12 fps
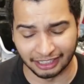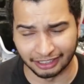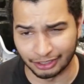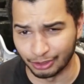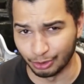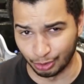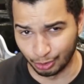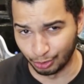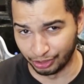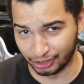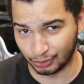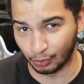telling you
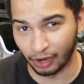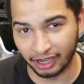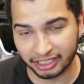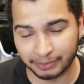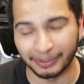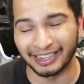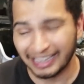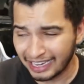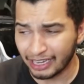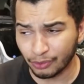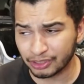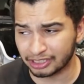who this was, but
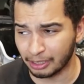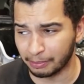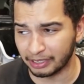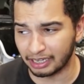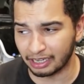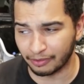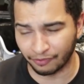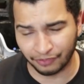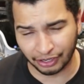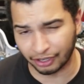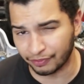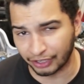it was somebody
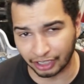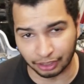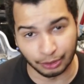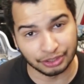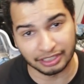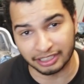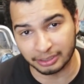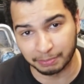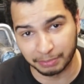very, very close to this